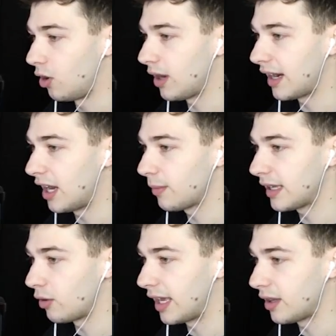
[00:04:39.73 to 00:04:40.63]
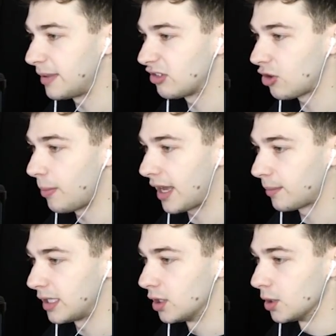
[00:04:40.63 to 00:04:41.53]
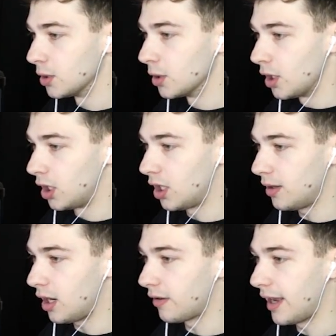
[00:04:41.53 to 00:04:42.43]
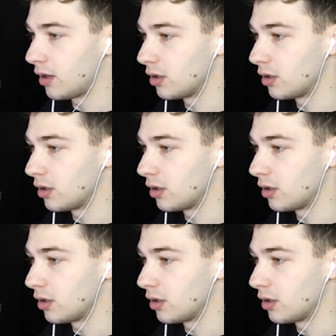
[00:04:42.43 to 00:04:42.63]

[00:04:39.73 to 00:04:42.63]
God, how do I... Okay, let me just go back. Let me... Huh, all right.